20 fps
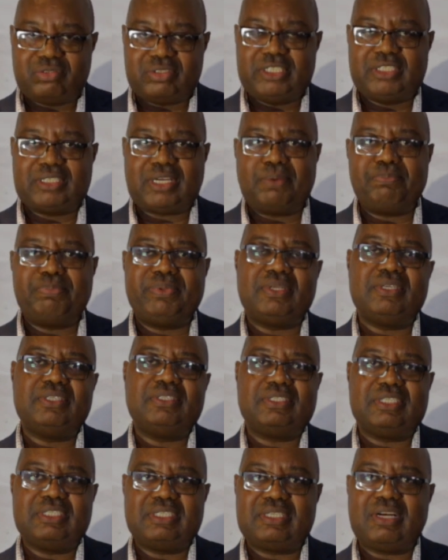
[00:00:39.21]
3
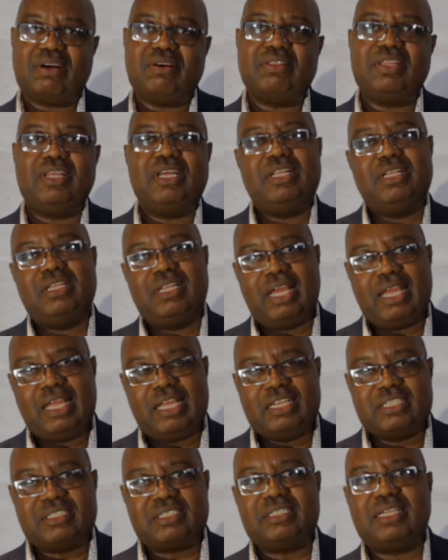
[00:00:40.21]
chapters, the Southern, the
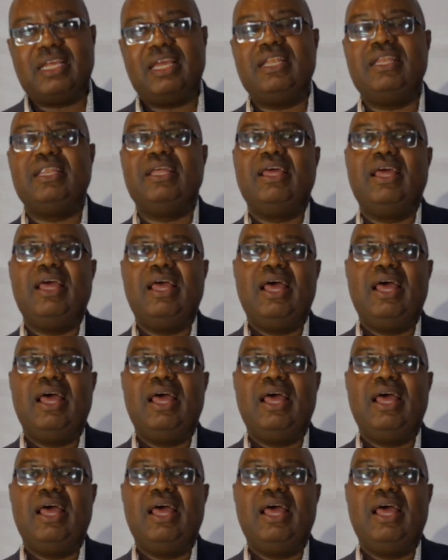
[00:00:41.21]
Eastern,